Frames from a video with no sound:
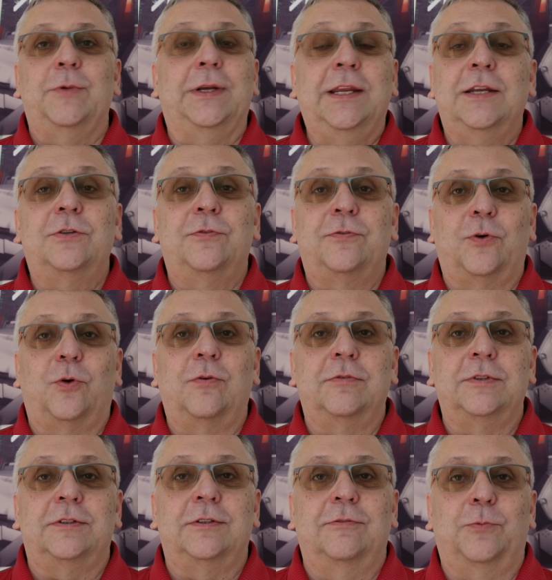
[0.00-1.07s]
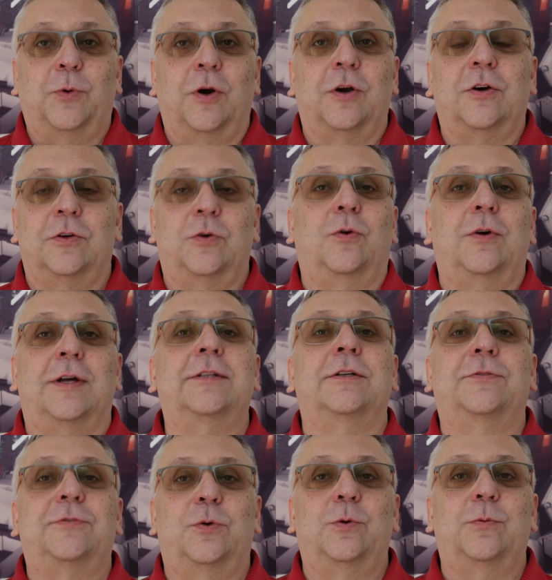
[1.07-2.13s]
We need to work on all
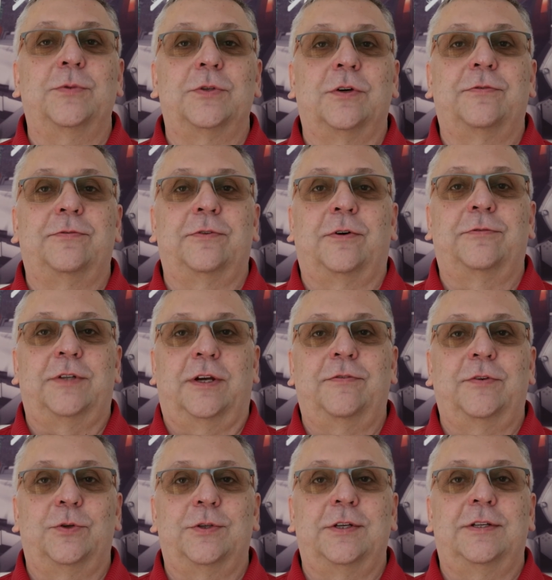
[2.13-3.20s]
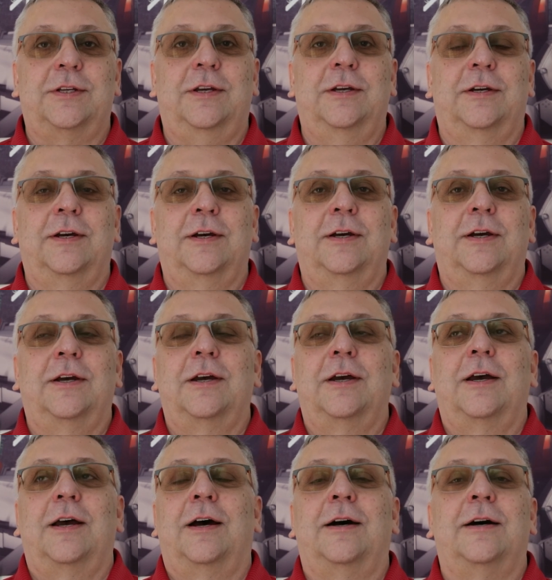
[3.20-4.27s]
other forms of diversity.
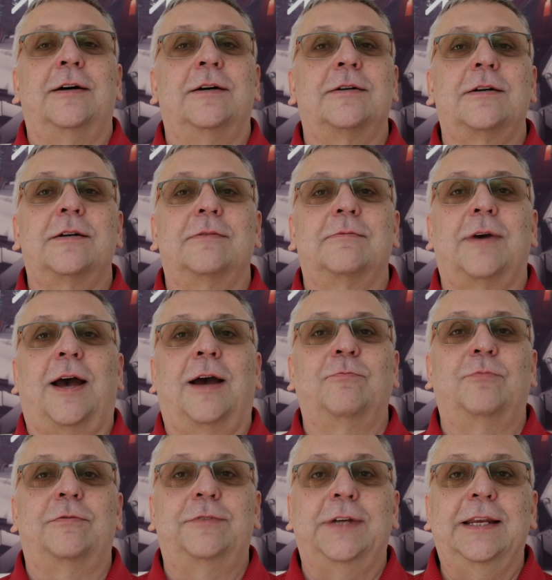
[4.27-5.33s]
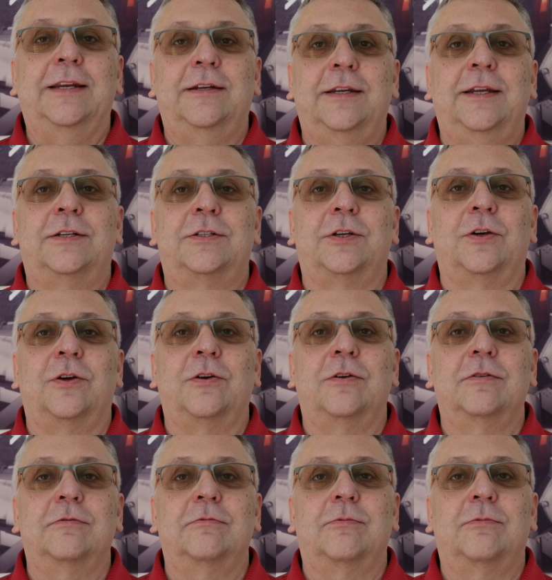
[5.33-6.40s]
And we really need
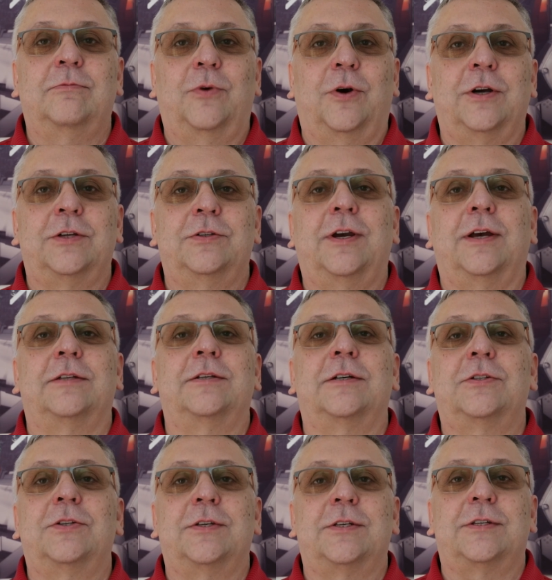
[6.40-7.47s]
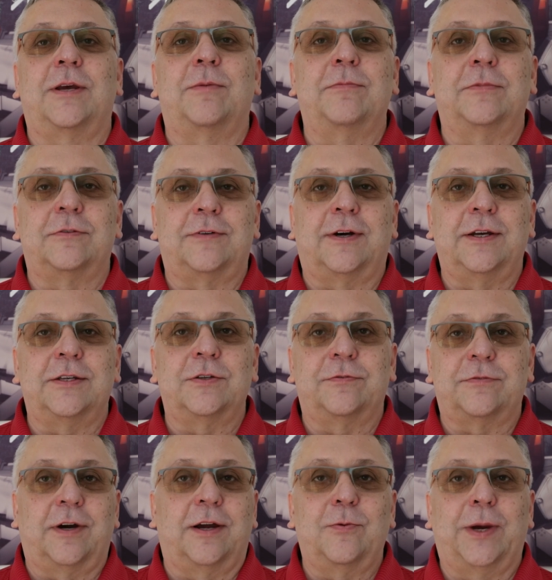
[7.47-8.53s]
to work together to stem the rise
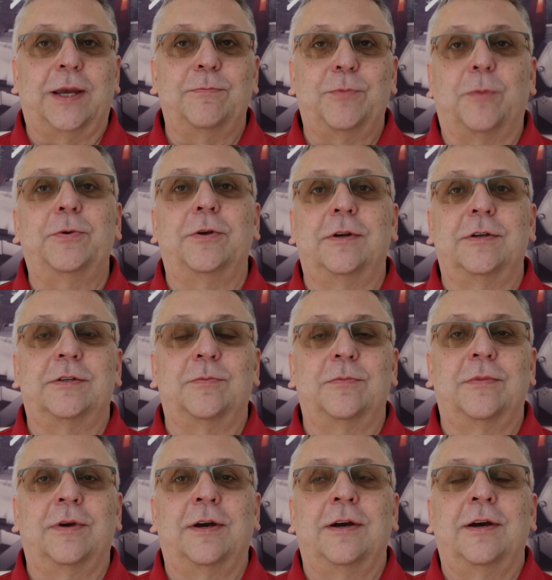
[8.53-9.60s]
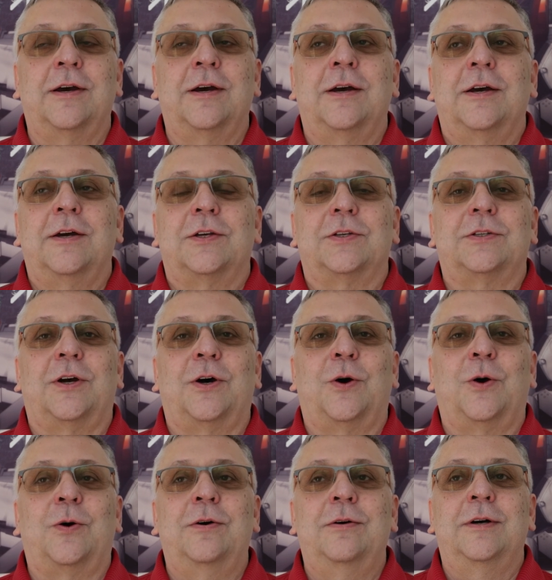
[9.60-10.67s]
of right-wing populism.
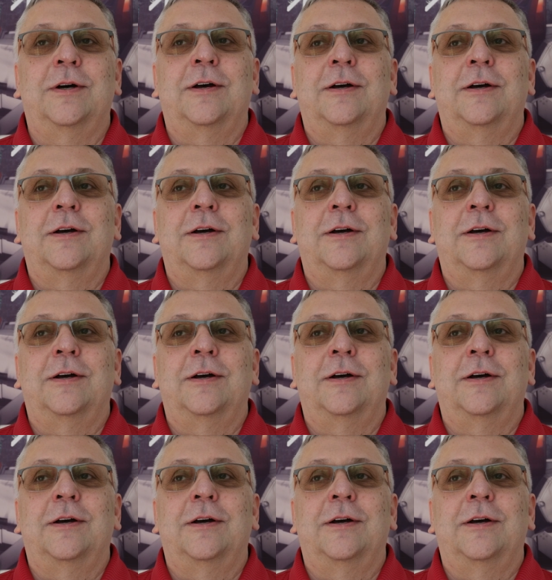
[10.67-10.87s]
So,